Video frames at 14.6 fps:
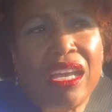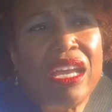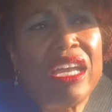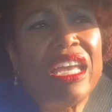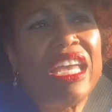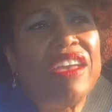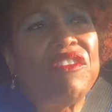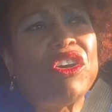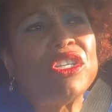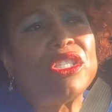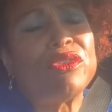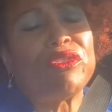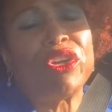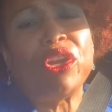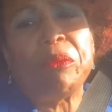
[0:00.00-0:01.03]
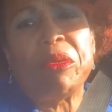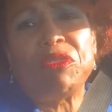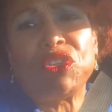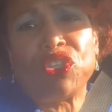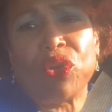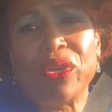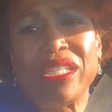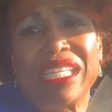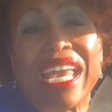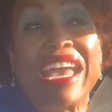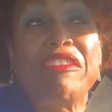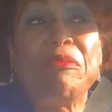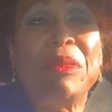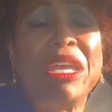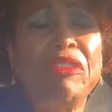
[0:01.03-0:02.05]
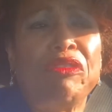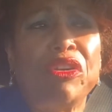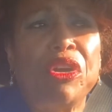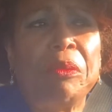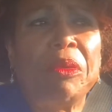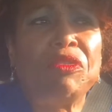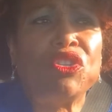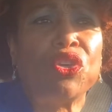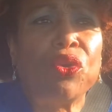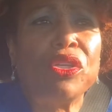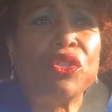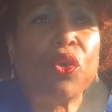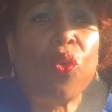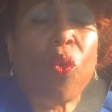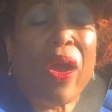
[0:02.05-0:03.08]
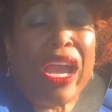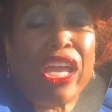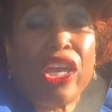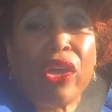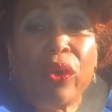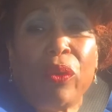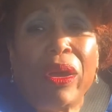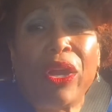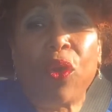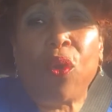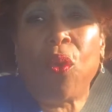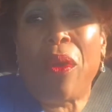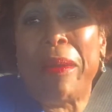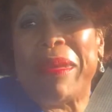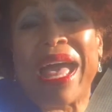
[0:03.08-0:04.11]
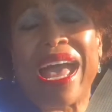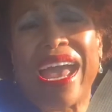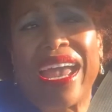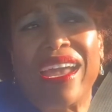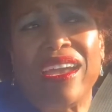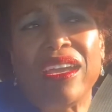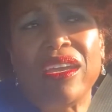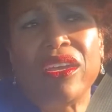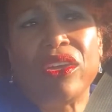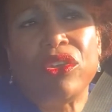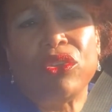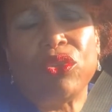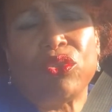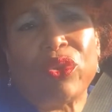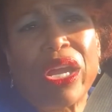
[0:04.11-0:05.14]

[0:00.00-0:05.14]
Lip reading: give us freedom of choice, gave me freedom of choice, who are you and who am I to try